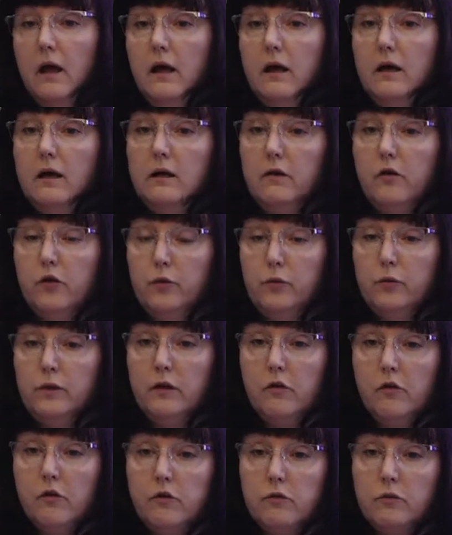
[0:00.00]
uh,
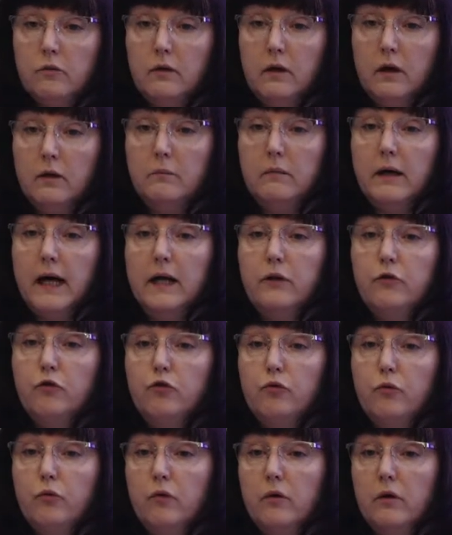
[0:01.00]
students to come and
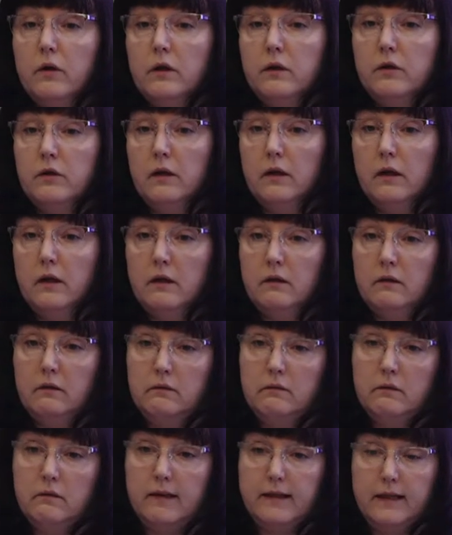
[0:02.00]
to uh, uh,
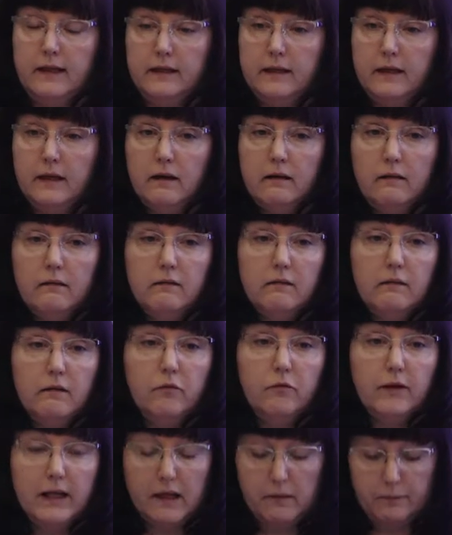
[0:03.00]
study in
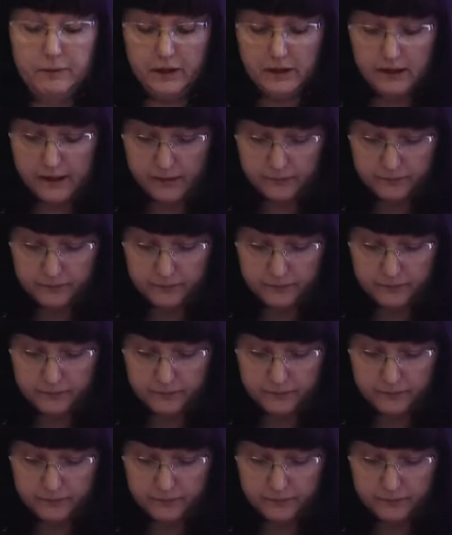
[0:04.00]
Ventspils.